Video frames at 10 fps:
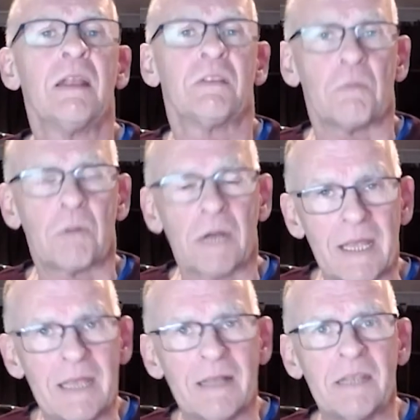to bring
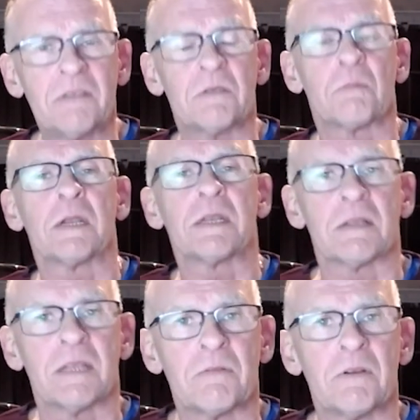healing, to bring
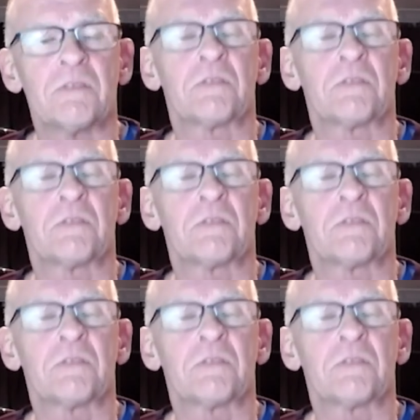deliverance,